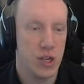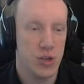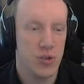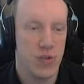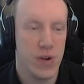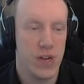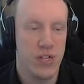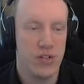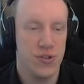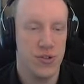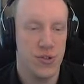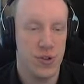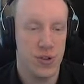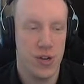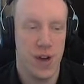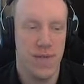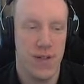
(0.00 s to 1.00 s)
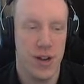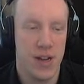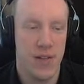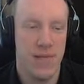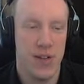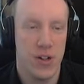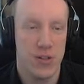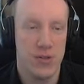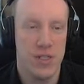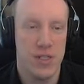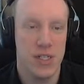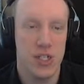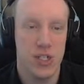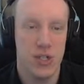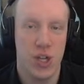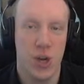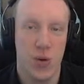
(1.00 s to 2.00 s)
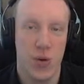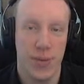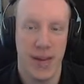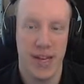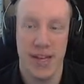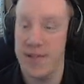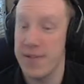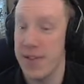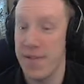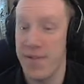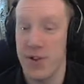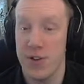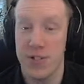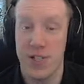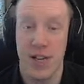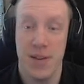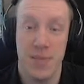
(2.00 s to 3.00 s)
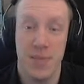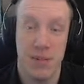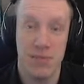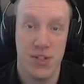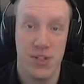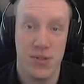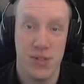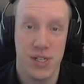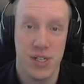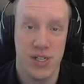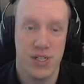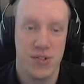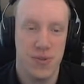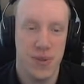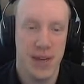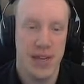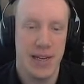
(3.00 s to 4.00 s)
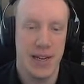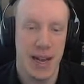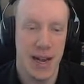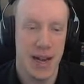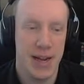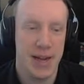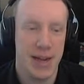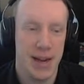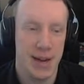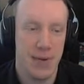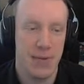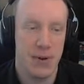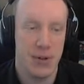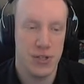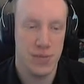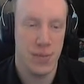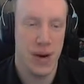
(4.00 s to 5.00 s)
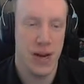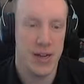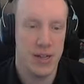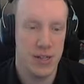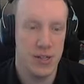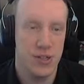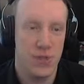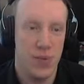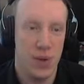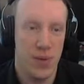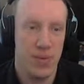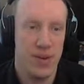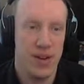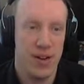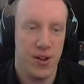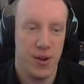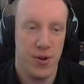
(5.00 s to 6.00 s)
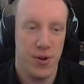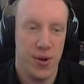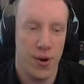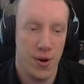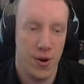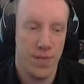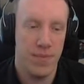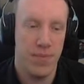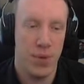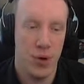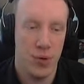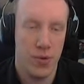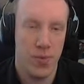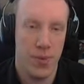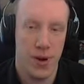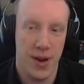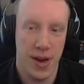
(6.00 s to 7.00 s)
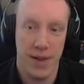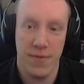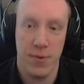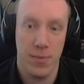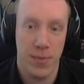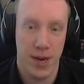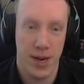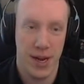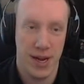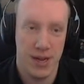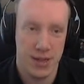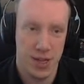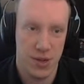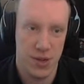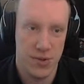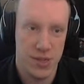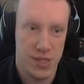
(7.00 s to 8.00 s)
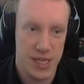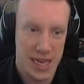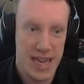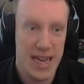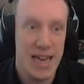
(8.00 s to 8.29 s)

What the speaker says: Congratulations, Nuzlocke evolved into Golbat. The first time I'm using a Zubat, like I watched Michael do a video of Pokemon everybody has used.